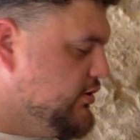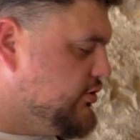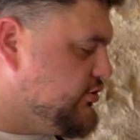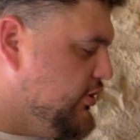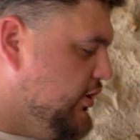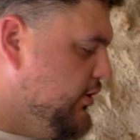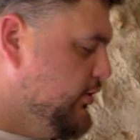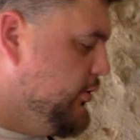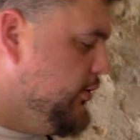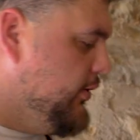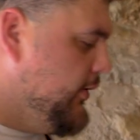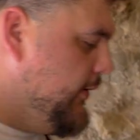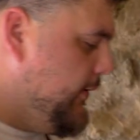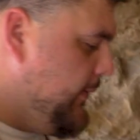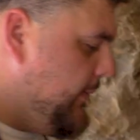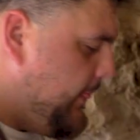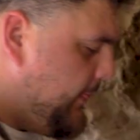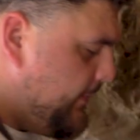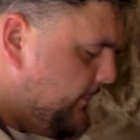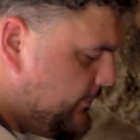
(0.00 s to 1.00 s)
So
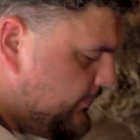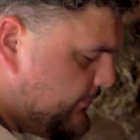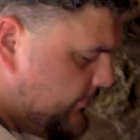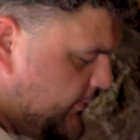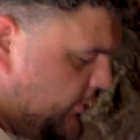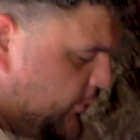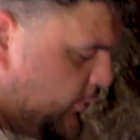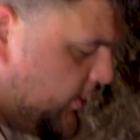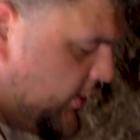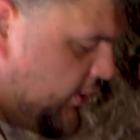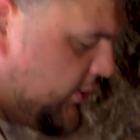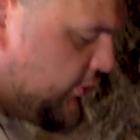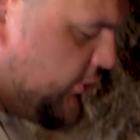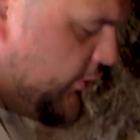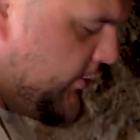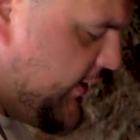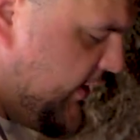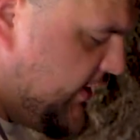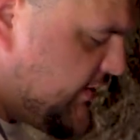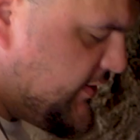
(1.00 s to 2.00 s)
you wanna
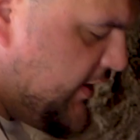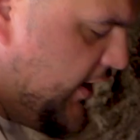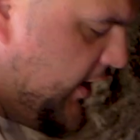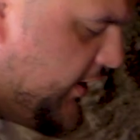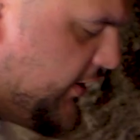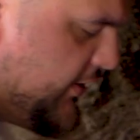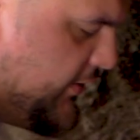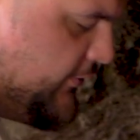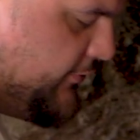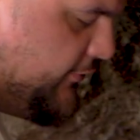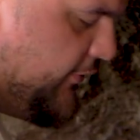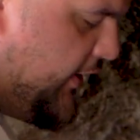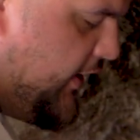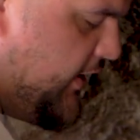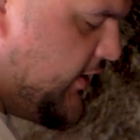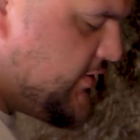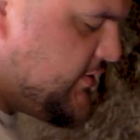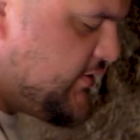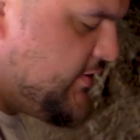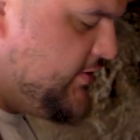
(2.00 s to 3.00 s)
do this hard and
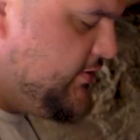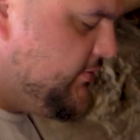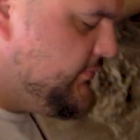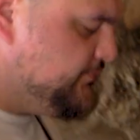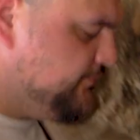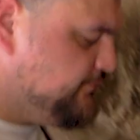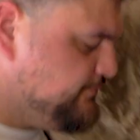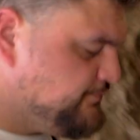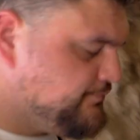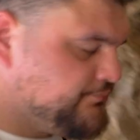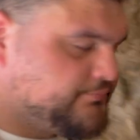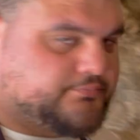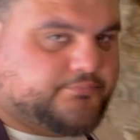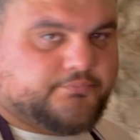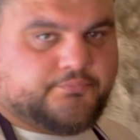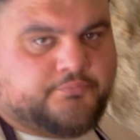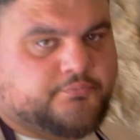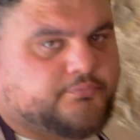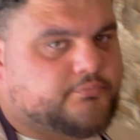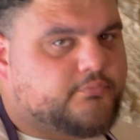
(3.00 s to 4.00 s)
fast.
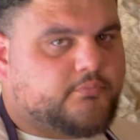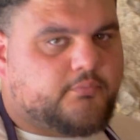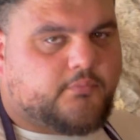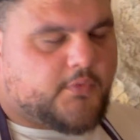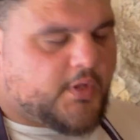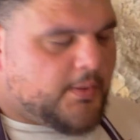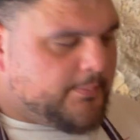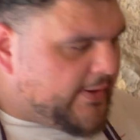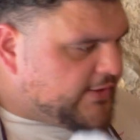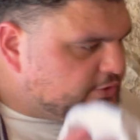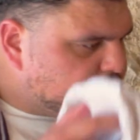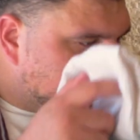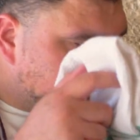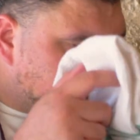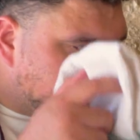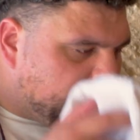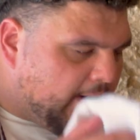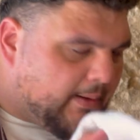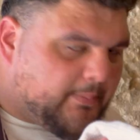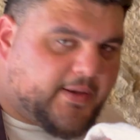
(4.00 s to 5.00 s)
Make sure it's
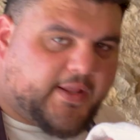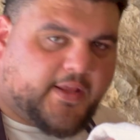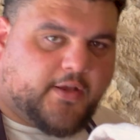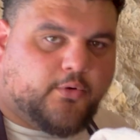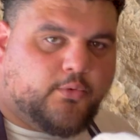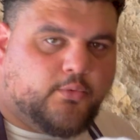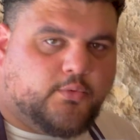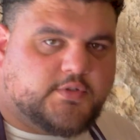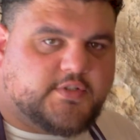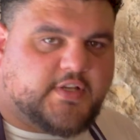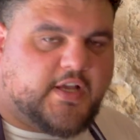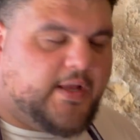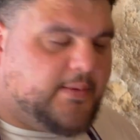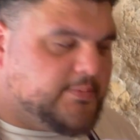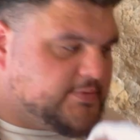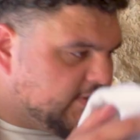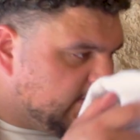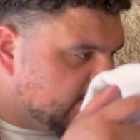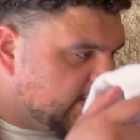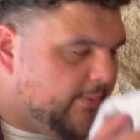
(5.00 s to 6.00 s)
bubbling at all
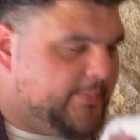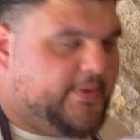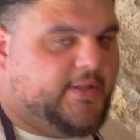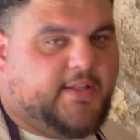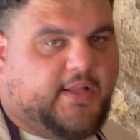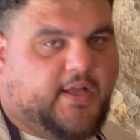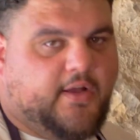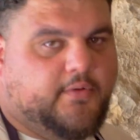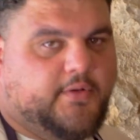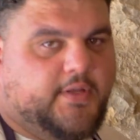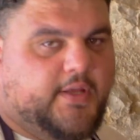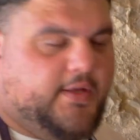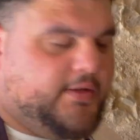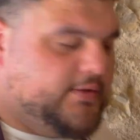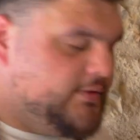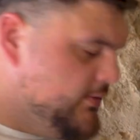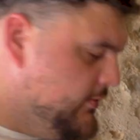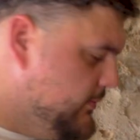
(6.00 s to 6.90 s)
times and coming down, yeah?